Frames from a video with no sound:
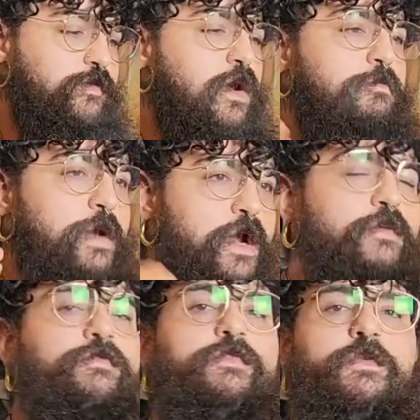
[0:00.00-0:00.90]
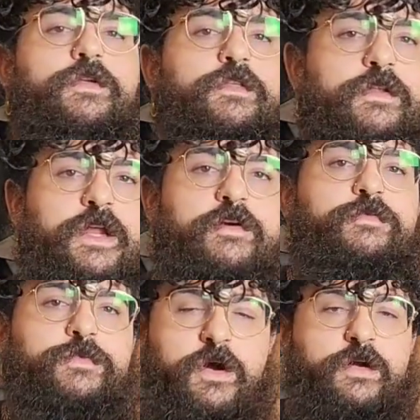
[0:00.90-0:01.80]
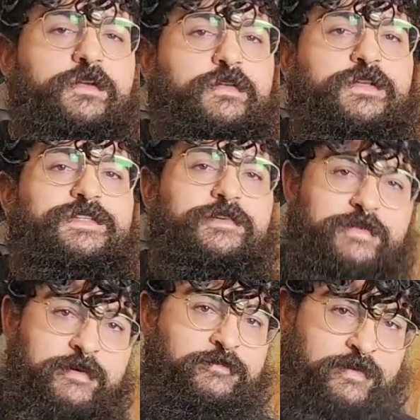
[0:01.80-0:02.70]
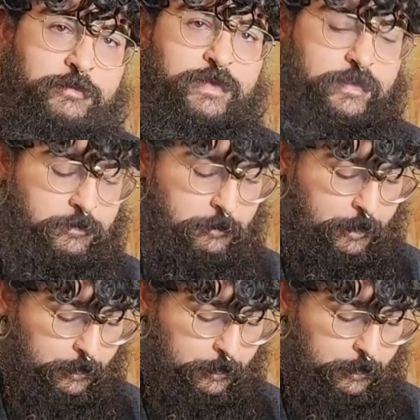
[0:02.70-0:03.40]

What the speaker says: you've gone back and forth in and out from talking to this Divine Feminine.